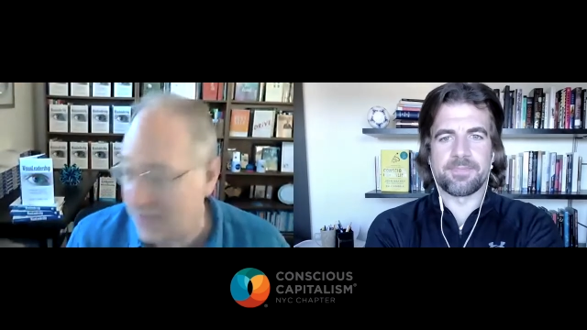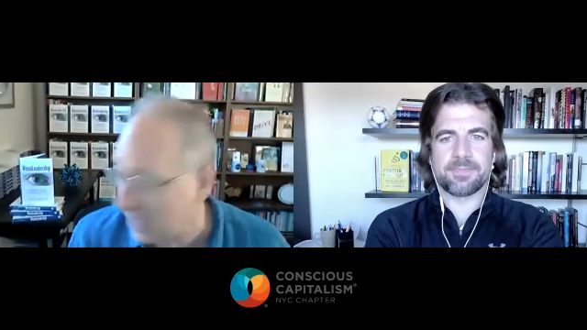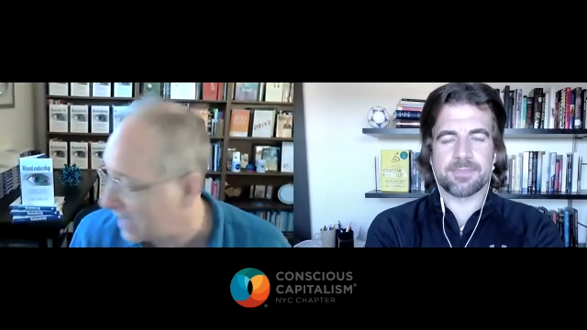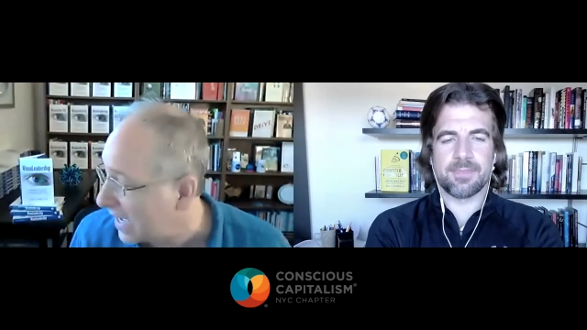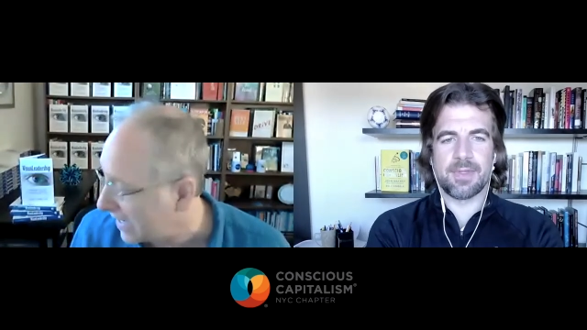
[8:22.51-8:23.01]

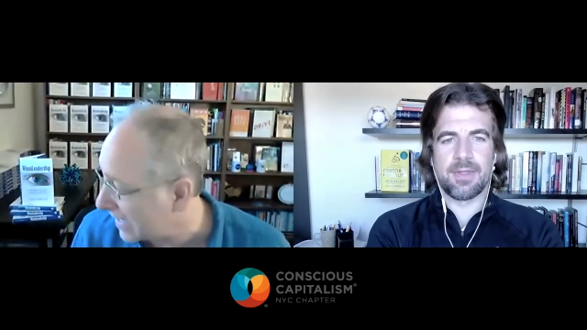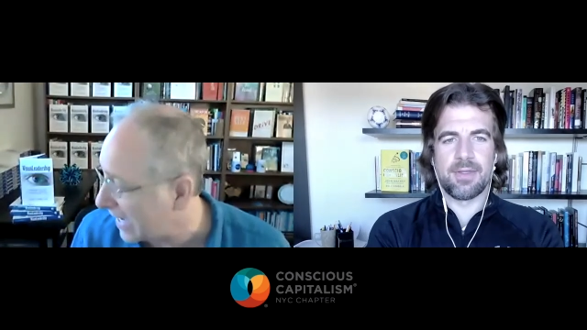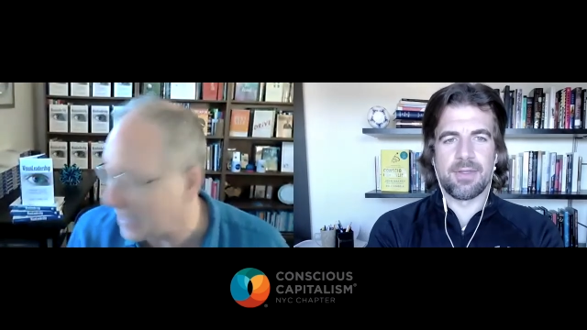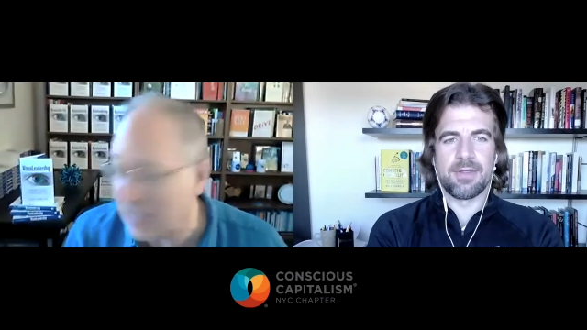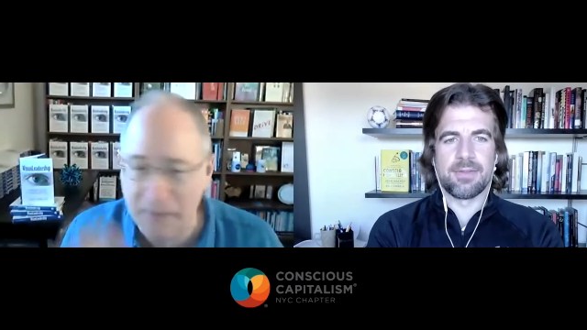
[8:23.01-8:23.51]
Speaker 1: Uh, it got
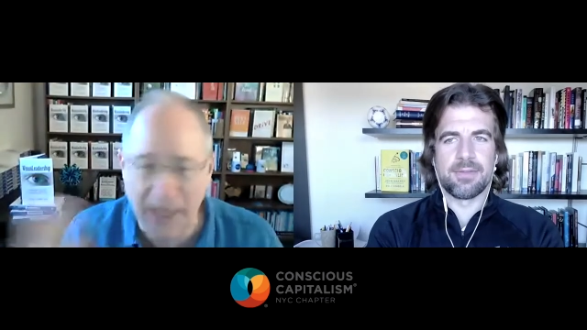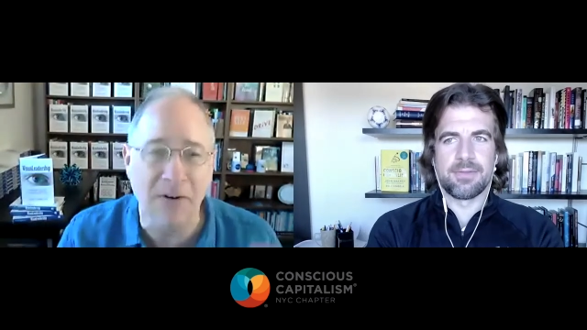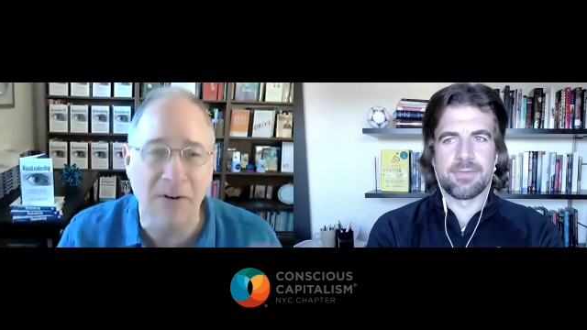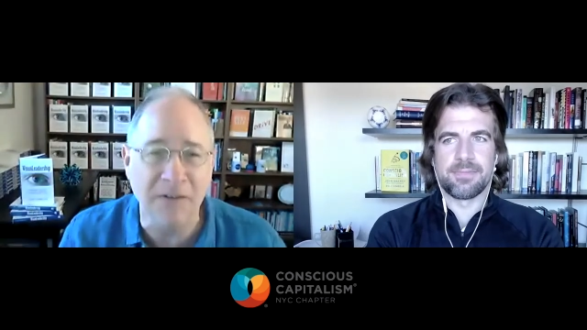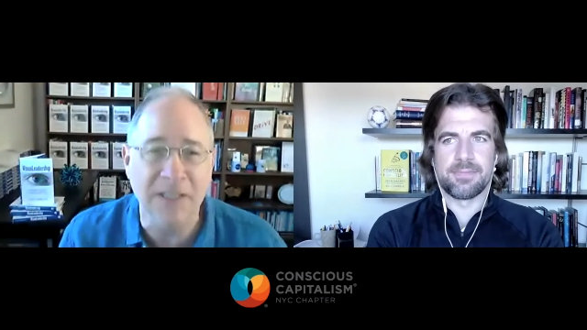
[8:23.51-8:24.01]
a little better
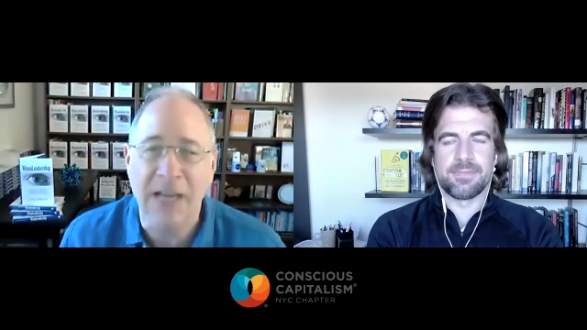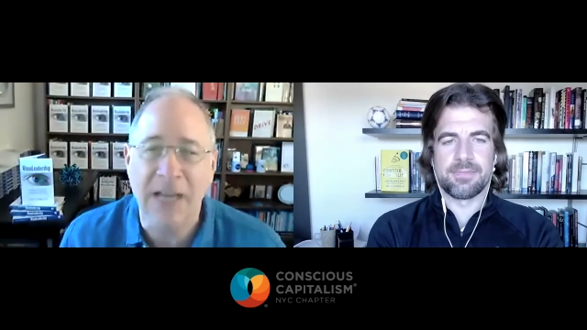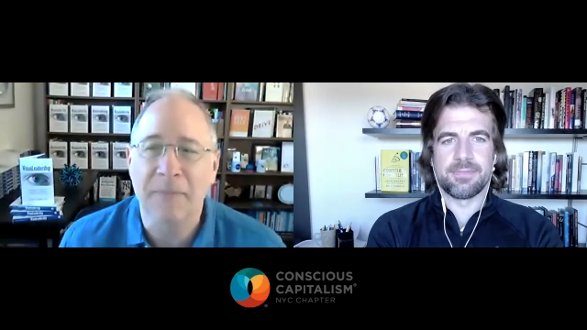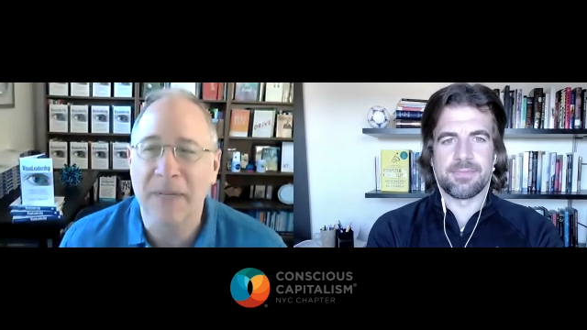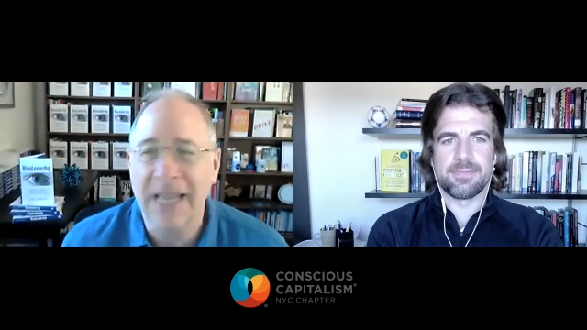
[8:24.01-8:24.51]
over
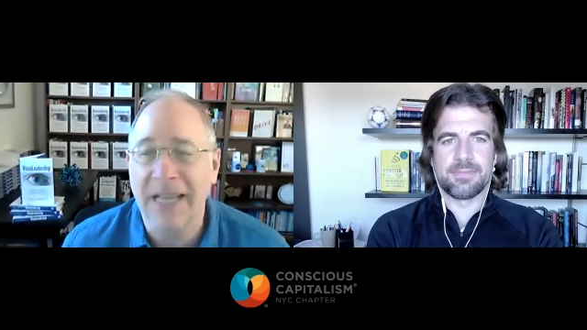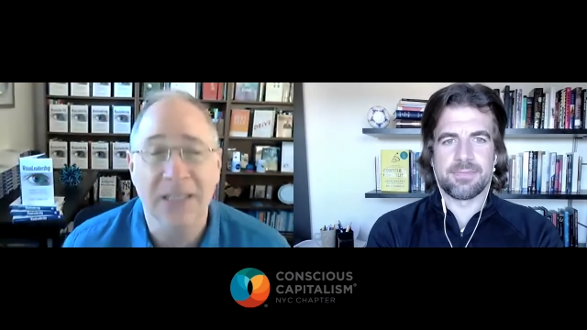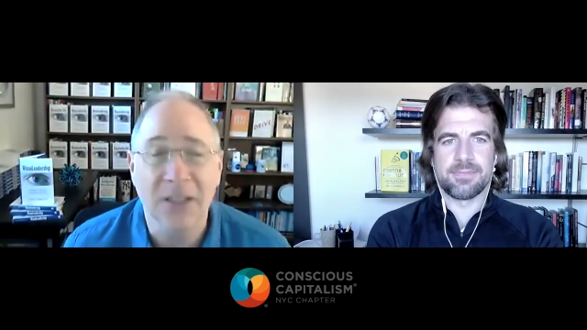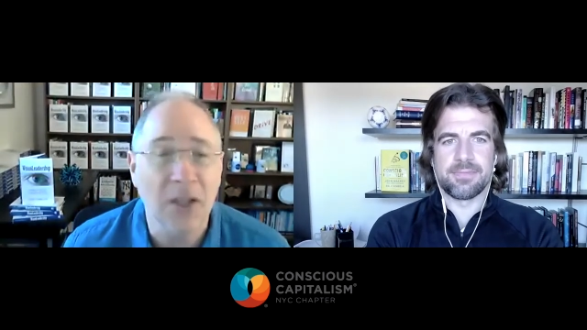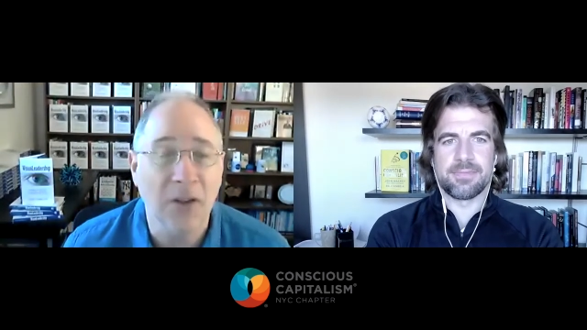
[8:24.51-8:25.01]
time, but yeah,
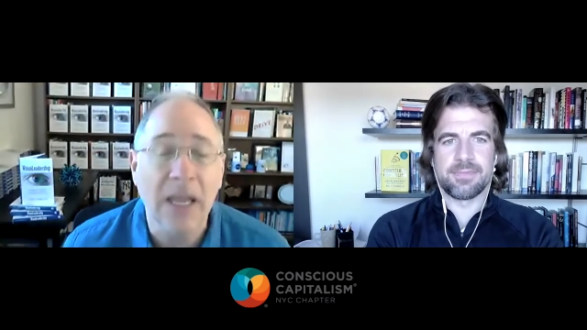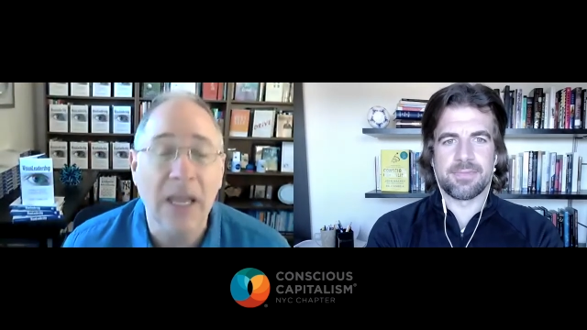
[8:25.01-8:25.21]
you don't.